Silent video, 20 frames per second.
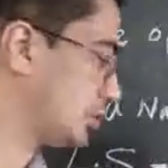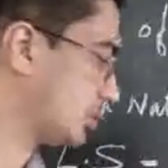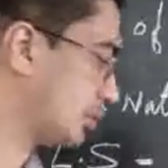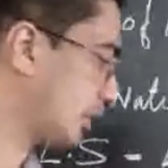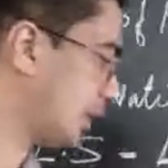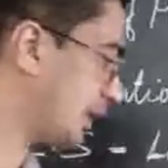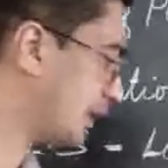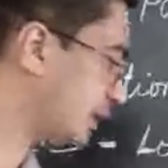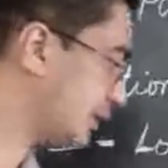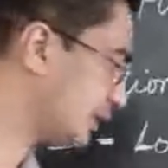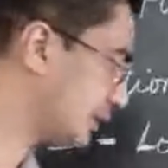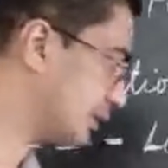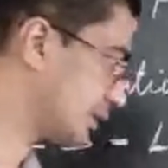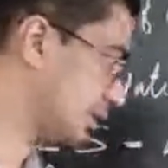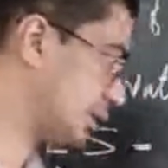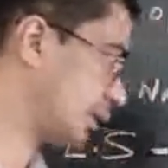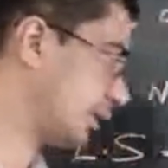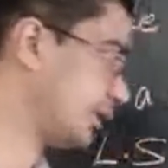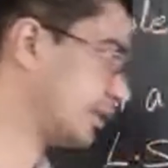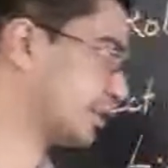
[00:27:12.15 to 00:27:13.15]
So that
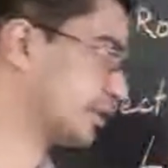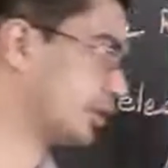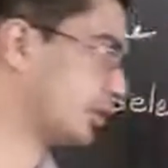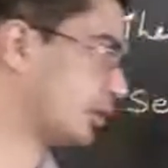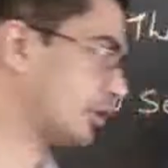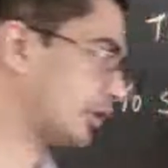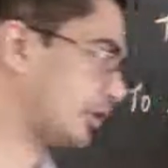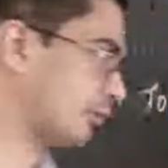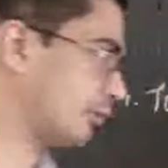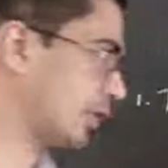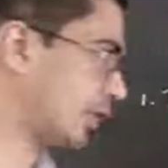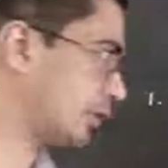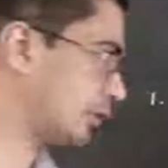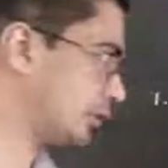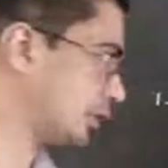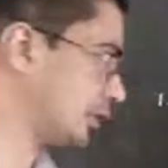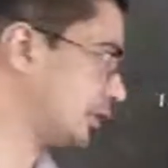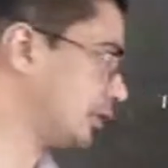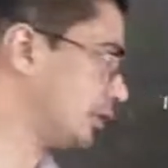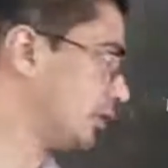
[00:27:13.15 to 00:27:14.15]
is in short
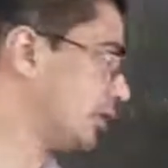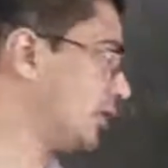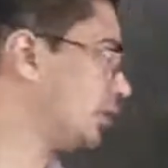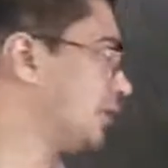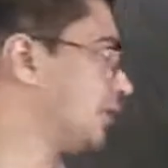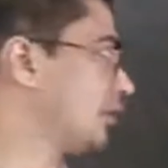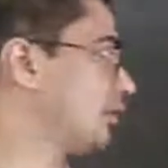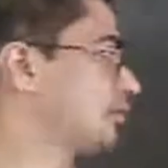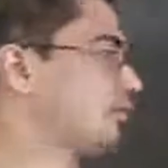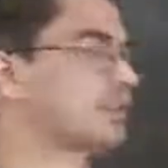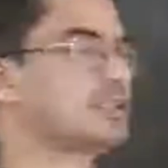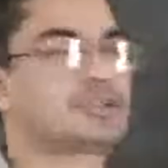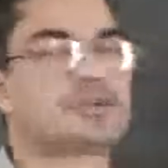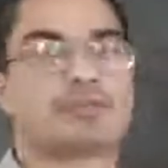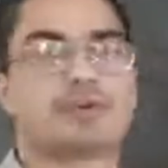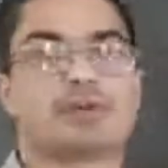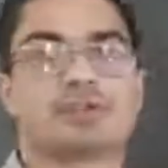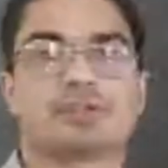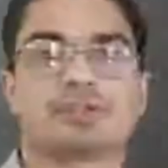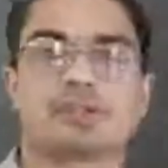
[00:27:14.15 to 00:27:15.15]
about the
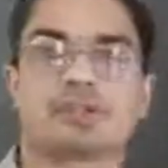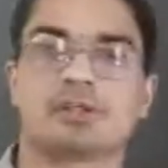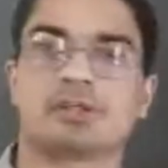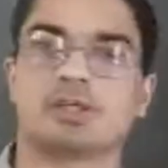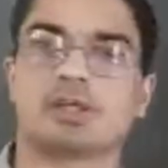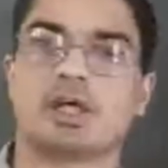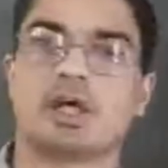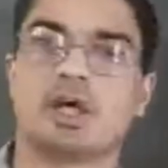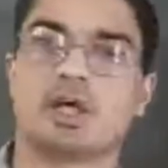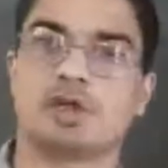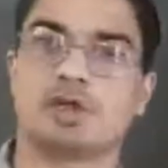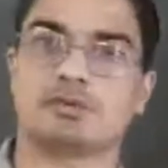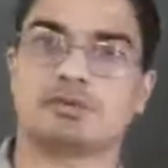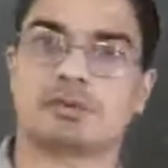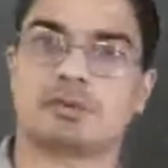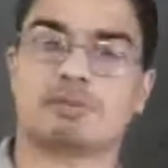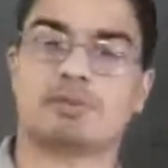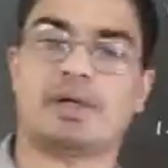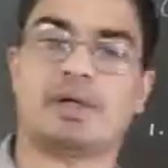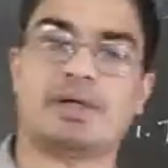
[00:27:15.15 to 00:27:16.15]
first function of
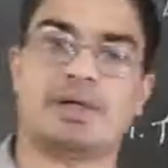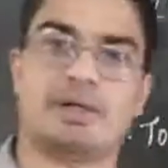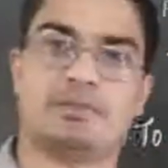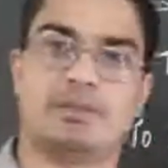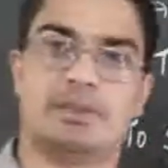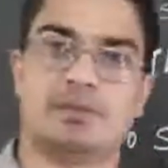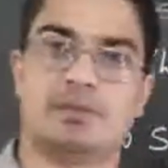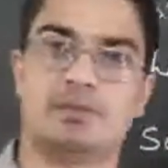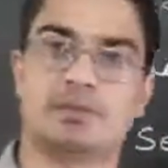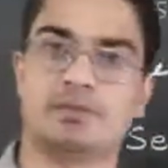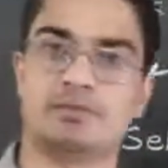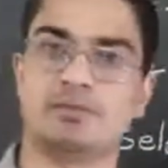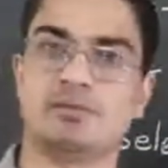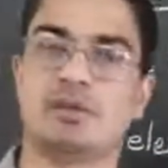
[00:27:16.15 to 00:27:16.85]
the parliament.